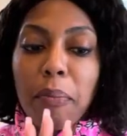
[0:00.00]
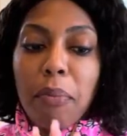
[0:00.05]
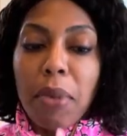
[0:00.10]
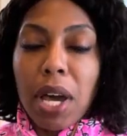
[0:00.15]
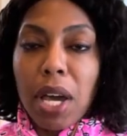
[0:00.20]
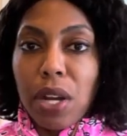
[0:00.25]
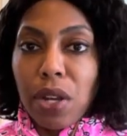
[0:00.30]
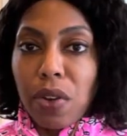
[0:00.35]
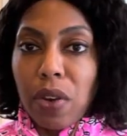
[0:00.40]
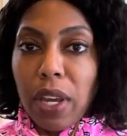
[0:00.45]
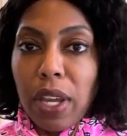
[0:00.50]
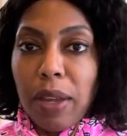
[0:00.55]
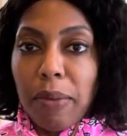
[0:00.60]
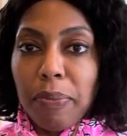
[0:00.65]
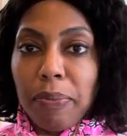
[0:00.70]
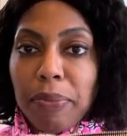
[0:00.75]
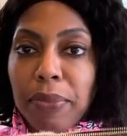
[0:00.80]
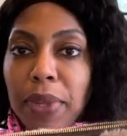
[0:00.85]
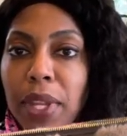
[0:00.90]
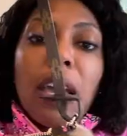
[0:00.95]
monogram.
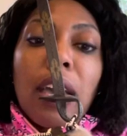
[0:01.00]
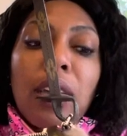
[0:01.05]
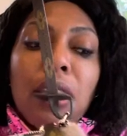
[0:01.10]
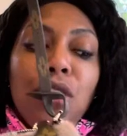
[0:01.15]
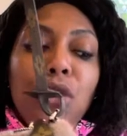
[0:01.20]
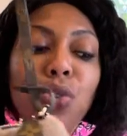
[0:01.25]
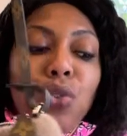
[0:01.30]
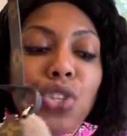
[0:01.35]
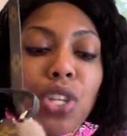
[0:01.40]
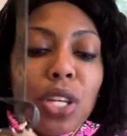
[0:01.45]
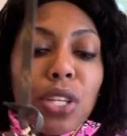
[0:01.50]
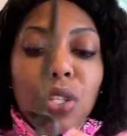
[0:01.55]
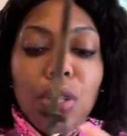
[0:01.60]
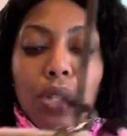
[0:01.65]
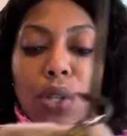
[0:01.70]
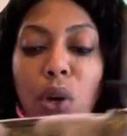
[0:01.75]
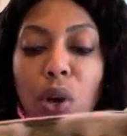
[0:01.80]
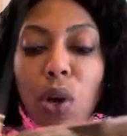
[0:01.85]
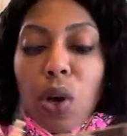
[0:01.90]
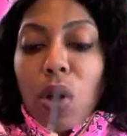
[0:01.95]
You just
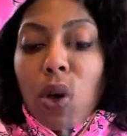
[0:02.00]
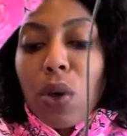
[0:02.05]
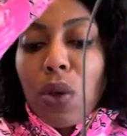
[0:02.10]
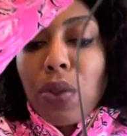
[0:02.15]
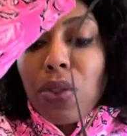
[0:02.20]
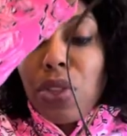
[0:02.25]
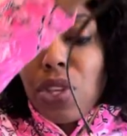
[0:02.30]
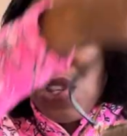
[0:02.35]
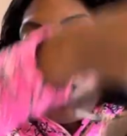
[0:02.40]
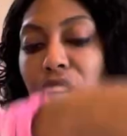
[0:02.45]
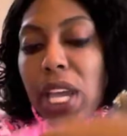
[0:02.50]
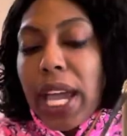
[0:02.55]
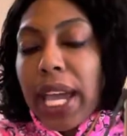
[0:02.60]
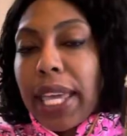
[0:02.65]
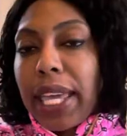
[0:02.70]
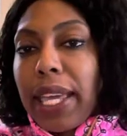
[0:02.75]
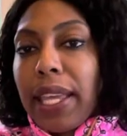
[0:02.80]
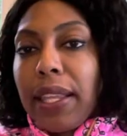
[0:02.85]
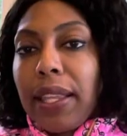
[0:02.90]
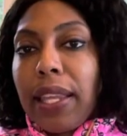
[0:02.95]
saw the
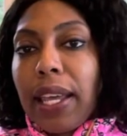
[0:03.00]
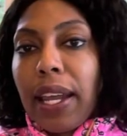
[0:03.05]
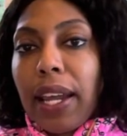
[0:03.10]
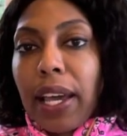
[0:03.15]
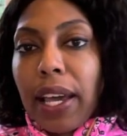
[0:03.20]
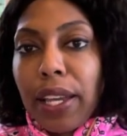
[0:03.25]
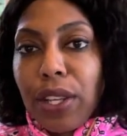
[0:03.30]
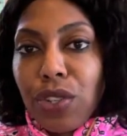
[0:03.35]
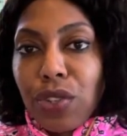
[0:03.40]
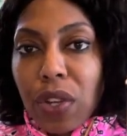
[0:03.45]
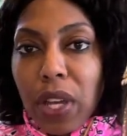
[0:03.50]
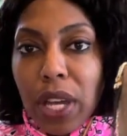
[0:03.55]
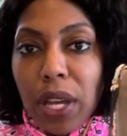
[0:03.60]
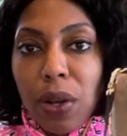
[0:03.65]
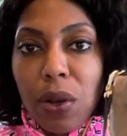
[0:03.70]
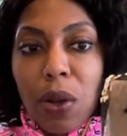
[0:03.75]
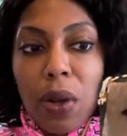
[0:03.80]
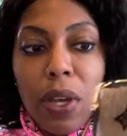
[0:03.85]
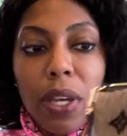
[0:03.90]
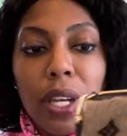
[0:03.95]
jacket that I tried
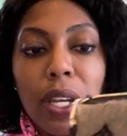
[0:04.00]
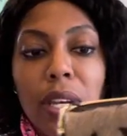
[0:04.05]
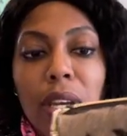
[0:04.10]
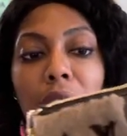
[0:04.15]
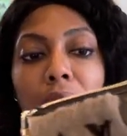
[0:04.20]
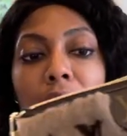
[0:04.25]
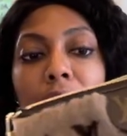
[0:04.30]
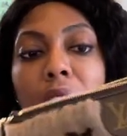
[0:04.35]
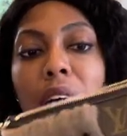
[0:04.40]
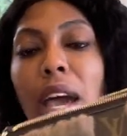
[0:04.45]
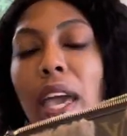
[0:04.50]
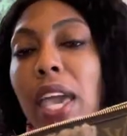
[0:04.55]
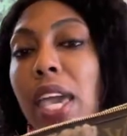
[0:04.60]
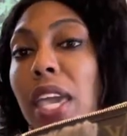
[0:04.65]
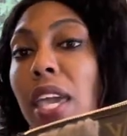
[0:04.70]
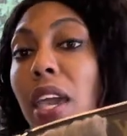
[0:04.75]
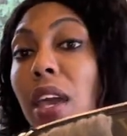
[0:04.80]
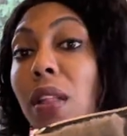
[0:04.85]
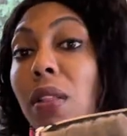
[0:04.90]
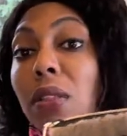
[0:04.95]
on.
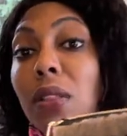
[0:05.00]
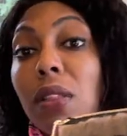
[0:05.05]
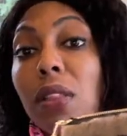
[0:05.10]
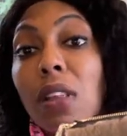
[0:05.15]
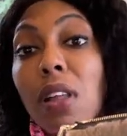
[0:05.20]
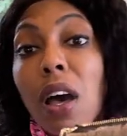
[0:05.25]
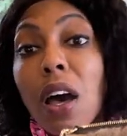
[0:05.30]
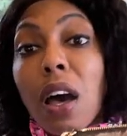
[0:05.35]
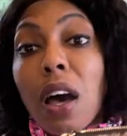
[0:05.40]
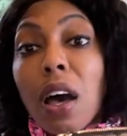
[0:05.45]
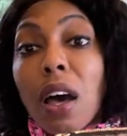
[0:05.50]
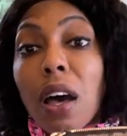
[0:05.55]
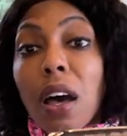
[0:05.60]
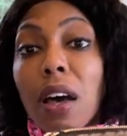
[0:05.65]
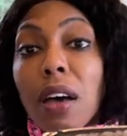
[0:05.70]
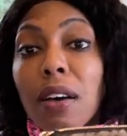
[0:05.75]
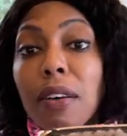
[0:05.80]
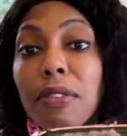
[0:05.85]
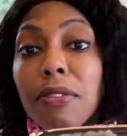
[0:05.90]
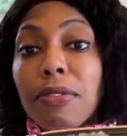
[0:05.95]
I
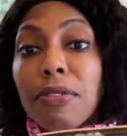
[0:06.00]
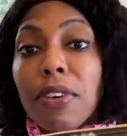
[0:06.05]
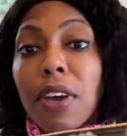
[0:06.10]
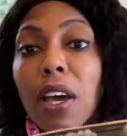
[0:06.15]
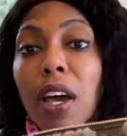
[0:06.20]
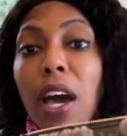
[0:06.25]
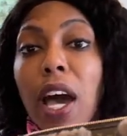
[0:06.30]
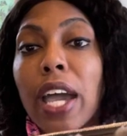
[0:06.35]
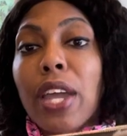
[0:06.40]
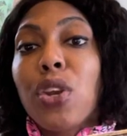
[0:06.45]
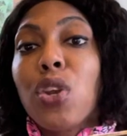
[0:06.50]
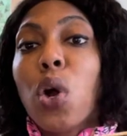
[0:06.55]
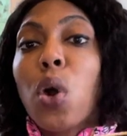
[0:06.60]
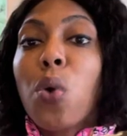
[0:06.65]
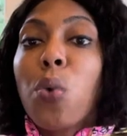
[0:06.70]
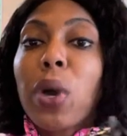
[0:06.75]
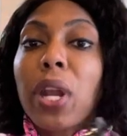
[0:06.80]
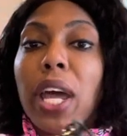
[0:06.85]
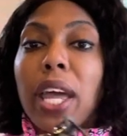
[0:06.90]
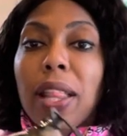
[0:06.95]
love, I know
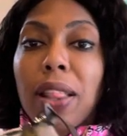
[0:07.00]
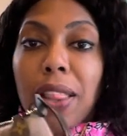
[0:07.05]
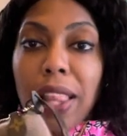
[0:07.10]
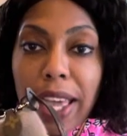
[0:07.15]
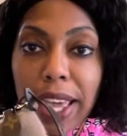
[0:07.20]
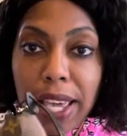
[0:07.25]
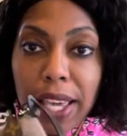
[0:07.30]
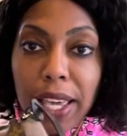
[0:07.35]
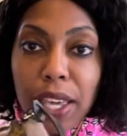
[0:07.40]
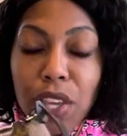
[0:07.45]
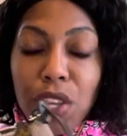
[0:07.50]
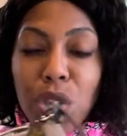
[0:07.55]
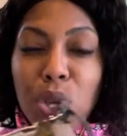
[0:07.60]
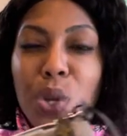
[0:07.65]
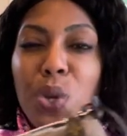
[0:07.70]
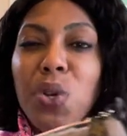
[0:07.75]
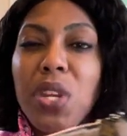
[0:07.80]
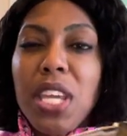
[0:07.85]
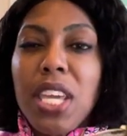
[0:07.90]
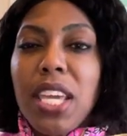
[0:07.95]
what I like.
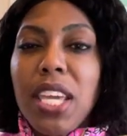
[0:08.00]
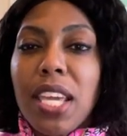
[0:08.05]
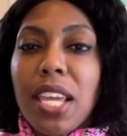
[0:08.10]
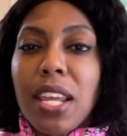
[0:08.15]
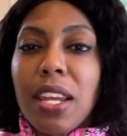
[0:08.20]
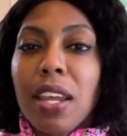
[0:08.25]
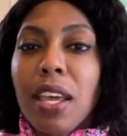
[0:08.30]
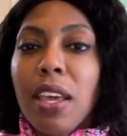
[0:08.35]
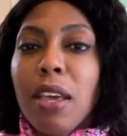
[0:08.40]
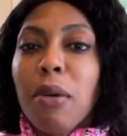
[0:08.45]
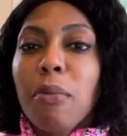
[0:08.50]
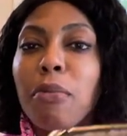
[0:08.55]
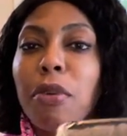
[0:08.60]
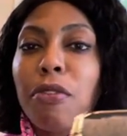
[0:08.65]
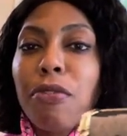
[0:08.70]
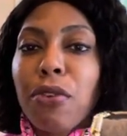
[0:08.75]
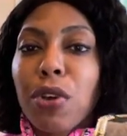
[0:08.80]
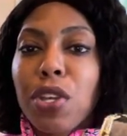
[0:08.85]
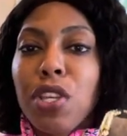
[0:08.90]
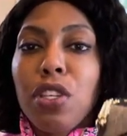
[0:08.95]
You need,
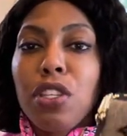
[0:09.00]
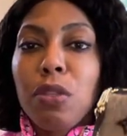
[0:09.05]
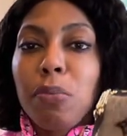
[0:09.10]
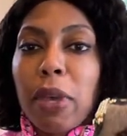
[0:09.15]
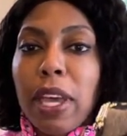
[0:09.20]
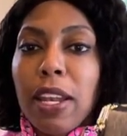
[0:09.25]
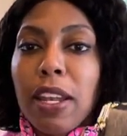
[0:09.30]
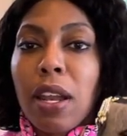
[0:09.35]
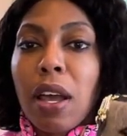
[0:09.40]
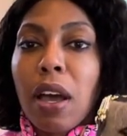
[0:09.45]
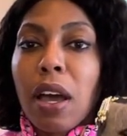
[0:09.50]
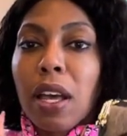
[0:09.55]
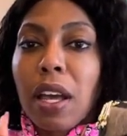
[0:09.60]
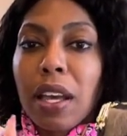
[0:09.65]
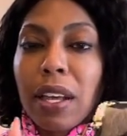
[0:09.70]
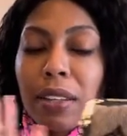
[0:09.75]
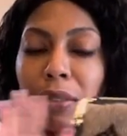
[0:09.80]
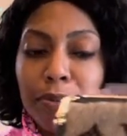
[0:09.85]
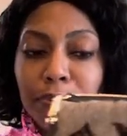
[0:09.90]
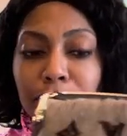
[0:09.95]
before you spend
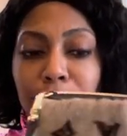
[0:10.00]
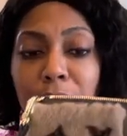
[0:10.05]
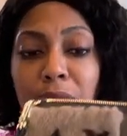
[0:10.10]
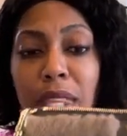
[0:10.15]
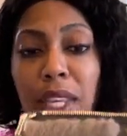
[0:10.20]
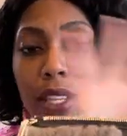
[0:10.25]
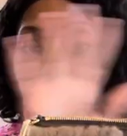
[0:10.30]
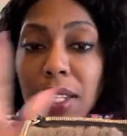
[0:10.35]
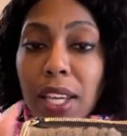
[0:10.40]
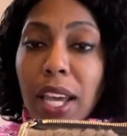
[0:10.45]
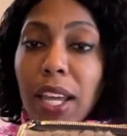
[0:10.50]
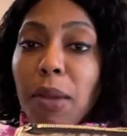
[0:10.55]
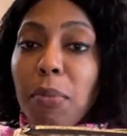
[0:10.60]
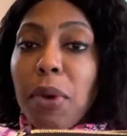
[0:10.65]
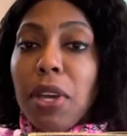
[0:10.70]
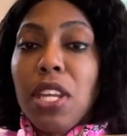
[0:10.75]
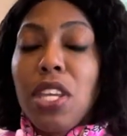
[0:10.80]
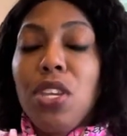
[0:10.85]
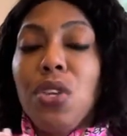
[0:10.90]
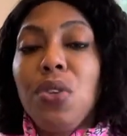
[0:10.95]
this kind of
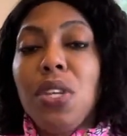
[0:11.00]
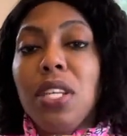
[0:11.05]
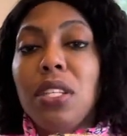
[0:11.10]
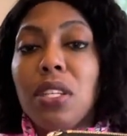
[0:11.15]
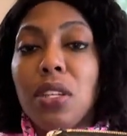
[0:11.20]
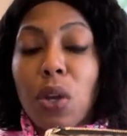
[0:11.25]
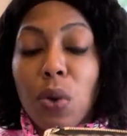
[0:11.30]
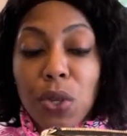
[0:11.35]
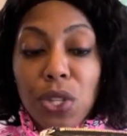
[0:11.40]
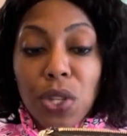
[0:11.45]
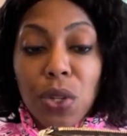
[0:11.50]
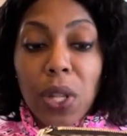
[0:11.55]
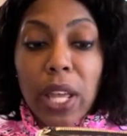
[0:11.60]
money, you need to know what you